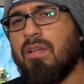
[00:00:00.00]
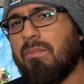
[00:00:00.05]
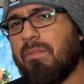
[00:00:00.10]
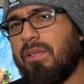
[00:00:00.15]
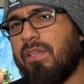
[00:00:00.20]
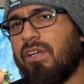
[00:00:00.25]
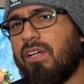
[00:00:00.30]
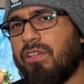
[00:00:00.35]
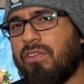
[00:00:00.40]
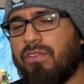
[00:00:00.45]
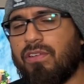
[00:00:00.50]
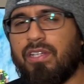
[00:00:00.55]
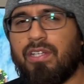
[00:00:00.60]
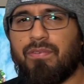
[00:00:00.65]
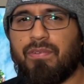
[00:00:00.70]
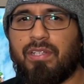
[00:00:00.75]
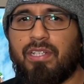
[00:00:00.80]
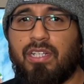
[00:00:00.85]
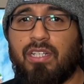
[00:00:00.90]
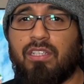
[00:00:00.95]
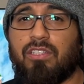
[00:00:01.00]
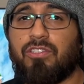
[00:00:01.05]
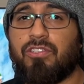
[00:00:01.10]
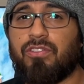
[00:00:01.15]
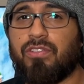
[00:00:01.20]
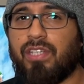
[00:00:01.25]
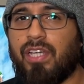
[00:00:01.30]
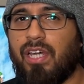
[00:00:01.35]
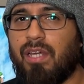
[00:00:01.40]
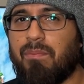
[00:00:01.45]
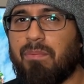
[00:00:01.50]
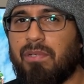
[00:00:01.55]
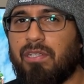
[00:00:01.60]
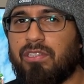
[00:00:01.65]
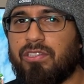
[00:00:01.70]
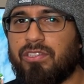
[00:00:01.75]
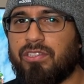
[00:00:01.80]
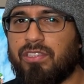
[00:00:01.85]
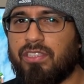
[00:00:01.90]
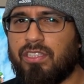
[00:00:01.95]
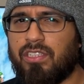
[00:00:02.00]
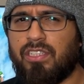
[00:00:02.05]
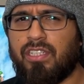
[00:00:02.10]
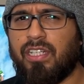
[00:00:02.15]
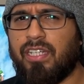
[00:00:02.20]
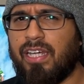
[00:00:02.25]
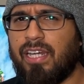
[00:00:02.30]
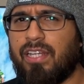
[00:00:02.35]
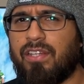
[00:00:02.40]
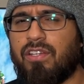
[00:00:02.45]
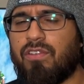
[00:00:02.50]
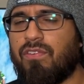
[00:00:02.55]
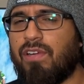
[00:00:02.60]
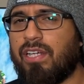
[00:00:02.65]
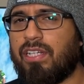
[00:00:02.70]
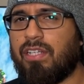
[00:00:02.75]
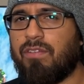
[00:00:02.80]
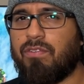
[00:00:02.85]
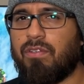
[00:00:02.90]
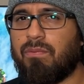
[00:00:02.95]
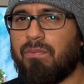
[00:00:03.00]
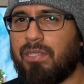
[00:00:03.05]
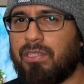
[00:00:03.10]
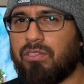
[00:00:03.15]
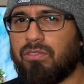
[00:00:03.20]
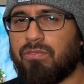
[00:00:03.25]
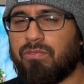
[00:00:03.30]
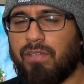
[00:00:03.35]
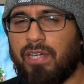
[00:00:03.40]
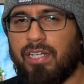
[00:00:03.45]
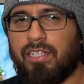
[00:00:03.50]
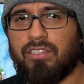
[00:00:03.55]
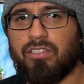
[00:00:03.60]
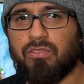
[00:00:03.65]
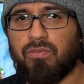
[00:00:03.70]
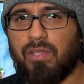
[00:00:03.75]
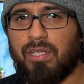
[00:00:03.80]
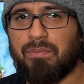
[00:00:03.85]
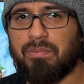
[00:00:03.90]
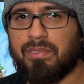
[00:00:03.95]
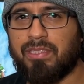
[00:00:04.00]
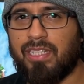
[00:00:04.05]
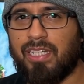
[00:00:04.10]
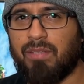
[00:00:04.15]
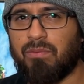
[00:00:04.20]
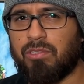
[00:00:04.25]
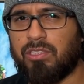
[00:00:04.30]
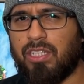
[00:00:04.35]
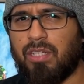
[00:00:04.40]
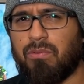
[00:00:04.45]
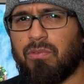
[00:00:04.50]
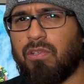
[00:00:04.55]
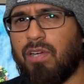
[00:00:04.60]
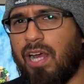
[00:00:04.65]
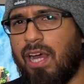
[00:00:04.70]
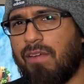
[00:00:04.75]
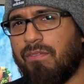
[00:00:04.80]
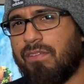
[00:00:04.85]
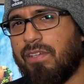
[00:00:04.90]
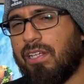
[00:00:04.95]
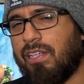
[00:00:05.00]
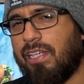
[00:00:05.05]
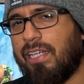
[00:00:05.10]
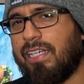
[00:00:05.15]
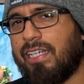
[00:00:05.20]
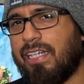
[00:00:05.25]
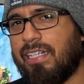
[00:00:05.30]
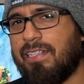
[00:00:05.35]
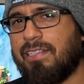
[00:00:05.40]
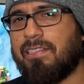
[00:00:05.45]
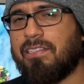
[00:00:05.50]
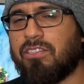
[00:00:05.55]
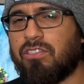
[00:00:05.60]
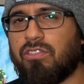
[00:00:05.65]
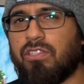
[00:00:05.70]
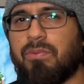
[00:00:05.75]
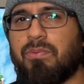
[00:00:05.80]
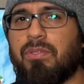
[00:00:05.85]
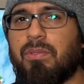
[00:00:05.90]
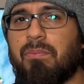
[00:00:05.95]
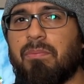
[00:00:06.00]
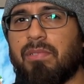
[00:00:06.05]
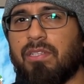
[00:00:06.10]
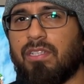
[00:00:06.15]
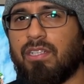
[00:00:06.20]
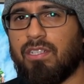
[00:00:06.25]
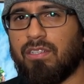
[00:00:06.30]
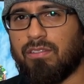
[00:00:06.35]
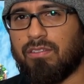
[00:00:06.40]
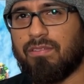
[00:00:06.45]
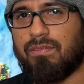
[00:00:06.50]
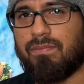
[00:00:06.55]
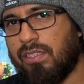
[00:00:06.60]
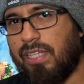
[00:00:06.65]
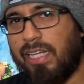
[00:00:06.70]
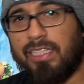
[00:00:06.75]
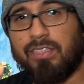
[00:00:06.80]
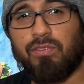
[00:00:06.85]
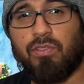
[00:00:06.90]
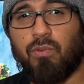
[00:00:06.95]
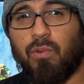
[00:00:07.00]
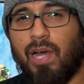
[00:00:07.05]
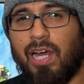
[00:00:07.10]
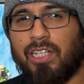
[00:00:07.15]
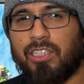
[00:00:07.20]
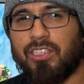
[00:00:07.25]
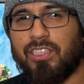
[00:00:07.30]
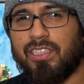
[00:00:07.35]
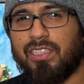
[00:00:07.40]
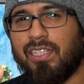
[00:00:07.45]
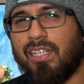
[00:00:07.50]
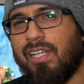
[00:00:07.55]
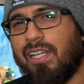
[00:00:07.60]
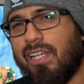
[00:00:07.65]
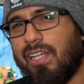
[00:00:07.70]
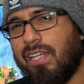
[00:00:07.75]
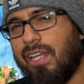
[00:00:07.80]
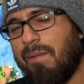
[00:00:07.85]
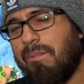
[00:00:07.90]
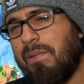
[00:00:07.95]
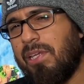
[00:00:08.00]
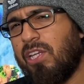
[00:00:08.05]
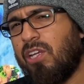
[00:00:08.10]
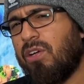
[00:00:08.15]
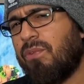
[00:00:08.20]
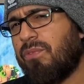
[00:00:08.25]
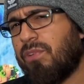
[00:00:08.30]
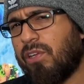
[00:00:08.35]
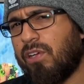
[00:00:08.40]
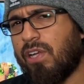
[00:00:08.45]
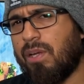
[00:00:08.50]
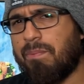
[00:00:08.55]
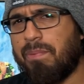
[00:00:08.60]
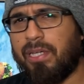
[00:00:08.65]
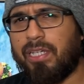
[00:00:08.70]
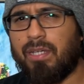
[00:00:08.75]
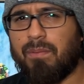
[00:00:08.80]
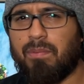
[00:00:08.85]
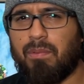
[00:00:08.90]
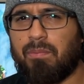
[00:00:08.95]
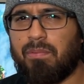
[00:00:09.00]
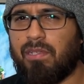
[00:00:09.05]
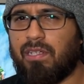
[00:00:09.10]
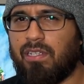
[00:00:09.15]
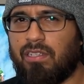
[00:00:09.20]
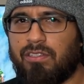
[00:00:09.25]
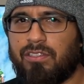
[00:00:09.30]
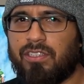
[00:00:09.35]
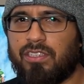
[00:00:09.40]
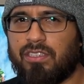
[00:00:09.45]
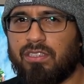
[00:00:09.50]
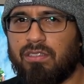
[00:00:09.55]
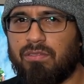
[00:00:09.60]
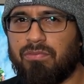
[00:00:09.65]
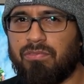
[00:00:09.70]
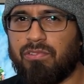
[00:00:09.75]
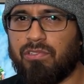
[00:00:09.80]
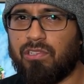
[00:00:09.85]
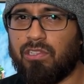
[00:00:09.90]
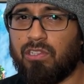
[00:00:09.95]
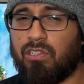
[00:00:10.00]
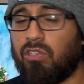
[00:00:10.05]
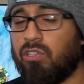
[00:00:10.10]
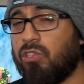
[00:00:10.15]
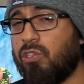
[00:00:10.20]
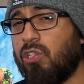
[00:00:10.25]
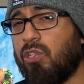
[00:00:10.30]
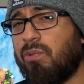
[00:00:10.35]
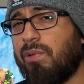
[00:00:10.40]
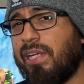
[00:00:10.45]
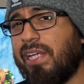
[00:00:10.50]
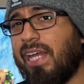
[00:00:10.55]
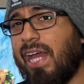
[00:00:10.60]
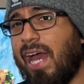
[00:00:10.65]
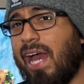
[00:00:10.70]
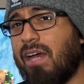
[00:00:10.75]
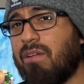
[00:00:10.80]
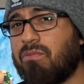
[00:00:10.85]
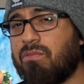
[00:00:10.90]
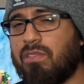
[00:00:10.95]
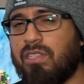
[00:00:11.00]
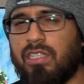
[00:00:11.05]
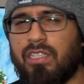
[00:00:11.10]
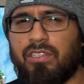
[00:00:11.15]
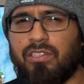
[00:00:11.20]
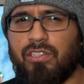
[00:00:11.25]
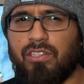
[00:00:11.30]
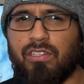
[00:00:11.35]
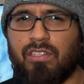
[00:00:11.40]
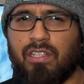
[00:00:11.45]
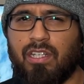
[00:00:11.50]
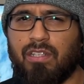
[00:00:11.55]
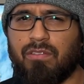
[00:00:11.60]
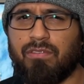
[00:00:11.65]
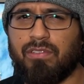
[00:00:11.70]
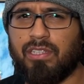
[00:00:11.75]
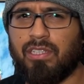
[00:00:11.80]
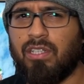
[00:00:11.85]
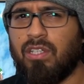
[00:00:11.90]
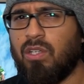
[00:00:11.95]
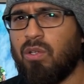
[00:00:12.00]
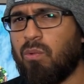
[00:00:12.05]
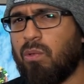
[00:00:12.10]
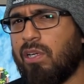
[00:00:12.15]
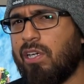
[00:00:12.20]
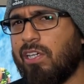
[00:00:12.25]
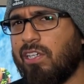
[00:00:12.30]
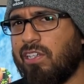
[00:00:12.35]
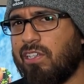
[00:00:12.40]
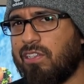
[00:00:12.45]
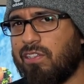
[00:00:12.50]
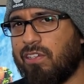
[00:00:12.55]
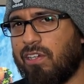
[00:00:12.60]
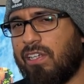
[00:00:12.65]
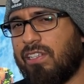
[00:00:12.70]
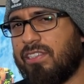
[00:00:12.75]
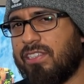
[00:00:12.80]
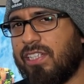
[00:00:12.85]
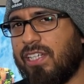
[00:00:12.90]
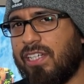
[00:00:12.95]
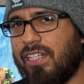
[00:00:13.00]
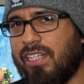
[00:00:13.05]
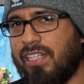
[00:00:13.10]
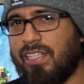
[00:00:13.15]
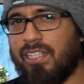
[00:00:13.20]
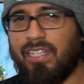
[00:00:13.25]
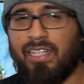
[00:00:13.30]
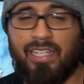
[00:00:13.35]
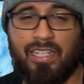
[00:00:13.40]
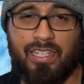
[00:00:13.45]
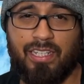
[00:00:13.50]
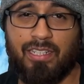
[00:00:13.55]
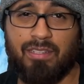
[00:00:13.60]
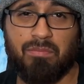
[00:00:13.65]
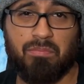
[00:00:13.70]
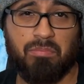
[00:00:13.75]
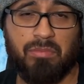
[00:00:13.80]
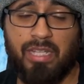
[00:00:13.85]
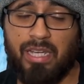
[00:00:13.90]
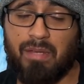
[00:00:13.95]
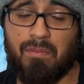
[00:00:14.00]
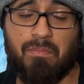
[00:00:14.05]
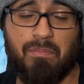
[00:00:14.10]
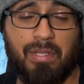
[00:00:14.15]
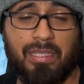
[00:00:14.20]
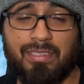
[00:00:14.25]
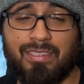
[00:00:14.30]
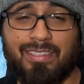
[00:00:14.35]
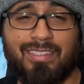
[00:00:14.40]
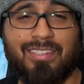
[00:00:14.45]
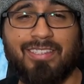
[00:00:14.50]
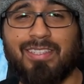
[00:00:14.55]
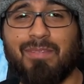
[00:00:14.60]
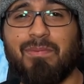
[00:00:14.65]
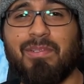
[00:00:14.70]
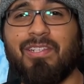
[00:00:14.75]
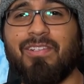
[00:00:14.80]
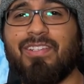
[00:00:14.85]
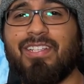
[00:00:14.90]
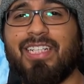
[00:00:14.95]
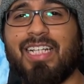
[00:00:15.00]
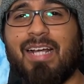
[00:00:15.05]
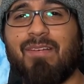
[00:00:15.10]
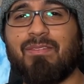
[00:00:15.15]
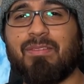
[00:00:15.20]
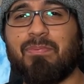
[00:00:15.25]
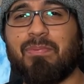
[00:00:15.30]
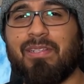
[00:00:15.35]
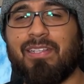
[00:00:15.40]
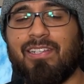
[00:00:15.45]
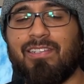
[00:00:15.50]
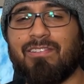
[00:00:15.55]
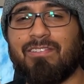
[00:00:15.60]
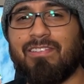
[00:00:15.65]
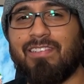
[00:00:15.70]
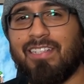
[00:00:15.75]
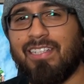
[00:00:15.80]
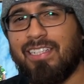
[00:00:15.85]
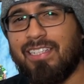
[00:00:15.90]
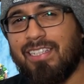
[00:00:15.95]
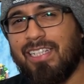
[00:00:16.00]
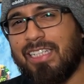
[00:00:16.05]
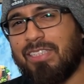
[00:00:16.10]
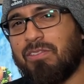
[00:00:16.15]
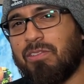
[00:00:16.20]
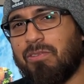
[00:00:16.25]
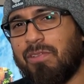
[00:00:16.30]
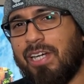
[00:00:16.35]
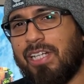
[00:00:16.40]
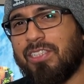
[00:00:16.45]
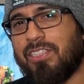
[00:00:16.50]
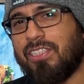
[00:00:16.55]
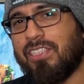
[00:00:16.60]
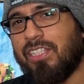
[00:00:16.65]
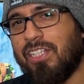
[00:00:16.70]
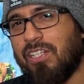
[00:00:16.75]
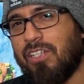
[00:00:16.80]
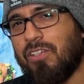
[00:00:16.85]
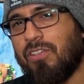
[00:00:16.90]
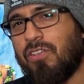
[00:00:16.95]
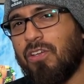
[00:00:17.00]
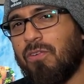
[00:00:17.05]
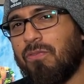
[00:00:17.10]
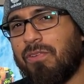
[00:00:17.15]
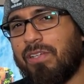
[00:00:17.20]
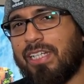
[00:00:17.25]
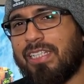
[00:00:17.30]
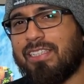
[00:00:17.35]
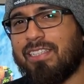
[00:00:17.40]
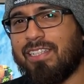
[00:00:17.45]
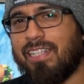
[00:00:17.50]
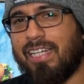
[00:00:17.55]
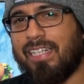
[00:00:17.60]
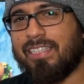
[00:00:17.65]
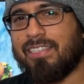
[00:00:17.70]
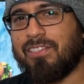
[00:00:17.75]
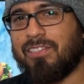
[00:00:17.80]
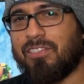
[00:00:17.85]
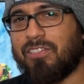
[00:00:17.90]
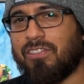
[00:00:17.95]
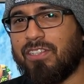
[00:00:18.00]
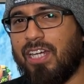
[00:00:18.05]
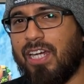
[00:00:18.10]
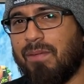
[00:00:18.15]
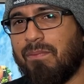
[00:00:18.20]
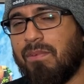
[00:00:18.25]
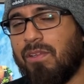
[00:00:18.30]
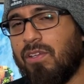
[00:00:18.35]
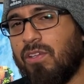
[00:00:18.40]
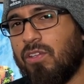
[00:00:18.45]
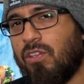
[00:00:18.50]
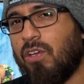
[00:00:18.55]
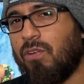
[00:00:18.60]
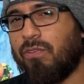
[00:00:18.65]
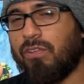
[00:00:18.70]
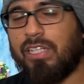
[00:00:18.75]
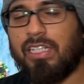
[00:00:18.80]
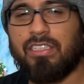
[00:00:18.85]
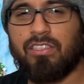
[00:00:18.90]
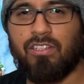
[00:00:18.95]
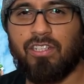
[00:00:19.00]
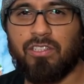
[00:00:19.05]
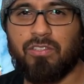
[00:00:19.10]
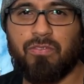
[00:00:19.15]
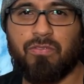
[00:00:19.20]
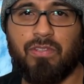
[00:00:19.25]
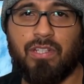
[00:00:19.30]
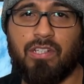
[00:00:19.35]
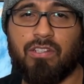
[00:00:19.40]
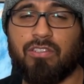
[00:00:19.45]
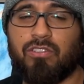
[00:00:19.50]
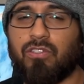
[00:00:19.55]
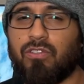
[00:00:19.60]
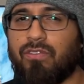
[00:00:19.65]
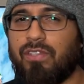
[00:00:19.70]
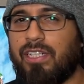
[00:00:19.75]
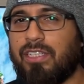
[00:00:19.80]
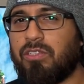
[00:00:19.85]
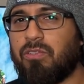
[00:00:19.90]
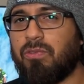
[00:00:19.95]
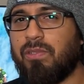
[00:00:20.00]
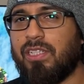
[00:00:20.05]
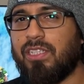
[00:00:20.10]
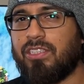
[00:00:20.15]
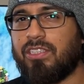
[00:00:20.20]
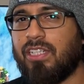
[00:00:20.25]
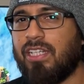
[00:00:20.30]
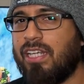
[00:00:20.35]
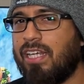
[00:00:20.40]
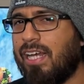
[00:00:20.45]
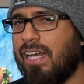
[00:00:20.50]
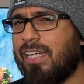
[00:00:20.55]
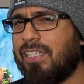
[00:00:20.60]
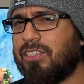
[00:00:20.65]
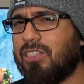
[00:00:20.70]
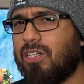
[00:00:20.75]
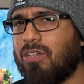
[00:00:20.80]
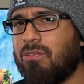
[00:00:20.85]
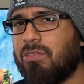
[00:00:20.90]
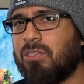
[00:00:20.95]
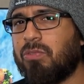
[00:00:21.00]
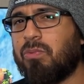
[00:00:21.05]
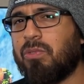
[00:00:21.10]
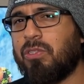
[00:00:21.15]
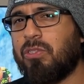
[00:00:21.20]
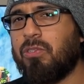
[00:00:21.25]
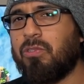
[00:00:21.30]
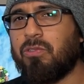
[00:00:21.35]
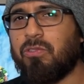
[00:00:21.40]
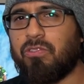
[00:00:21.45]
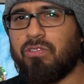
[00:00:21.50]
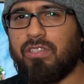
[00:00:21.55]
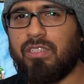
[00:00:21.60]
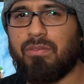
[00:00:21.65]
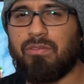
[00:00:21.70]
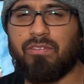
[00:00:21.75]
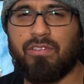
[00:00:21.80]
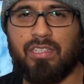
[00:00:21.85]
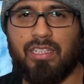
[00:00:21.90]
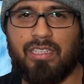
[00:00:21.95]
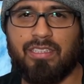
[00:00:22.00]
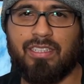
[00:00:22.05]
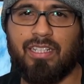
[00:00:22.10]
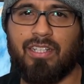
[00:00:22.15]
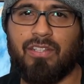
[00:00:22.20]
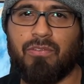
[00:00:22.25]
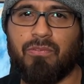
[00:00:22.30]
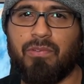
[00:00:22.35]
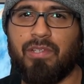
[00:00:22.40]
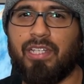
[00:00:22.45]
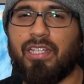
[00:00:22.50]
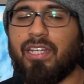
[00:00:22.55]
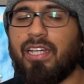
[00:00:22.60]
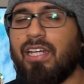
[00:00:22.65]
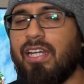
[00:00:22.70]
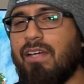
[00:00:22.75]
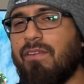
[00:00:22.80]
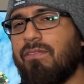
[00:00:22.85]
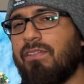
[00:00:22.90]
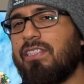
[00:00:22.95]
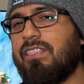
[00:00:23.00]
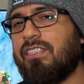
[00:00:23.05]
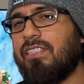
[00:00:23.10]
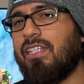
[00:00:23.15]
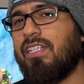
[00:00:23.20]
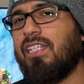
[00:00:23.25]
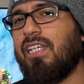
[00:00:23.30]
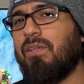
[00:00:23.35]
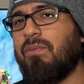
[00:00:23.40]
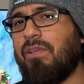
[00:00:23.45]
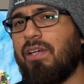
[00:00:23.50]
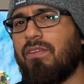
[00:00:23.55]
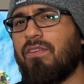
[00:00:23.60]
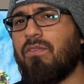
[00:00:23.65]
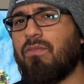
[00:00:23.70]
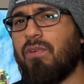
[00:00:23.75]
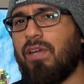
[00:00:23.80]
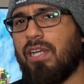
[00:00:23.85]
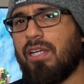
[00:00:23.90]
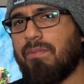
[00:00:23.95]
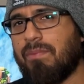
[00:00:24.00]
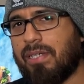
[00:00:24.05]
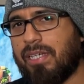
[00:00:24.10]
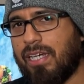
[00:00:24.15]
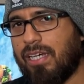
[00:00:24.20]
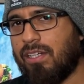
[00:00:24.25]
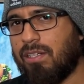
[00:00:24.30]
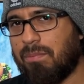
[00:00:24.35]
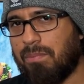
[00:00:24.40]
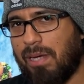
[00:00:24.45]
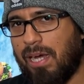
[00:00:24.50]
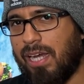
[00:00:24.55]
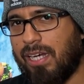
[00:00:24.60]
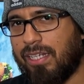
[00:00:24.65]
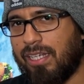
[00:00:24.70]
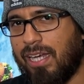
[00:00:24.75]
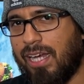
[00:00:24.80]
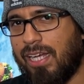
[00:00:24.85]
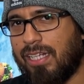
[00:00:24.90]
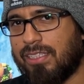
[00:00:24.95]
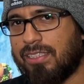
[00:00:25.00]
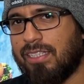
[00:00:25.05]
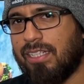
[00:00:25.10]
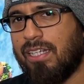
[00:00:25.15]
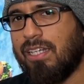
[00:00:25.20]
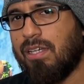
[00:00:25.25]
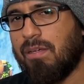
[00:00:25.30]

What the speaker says: But there are 3 different colors you can purchase it. You can get it directly from Retro Fighters website, which I will have a link in the description below. Thanks for watching. Let me know if you're going to pick up a Brawler 64, or do you already have one and do you love it? What are your thoughts on it? And yeah, basically just let me know in the comments below. Thanks for watching. Don't forget to like and subscribe. Don't forget to also follow us over at Twitch. As always, we do stream 3 days out of the week, and every Sunday we have the Random Encounter podcast.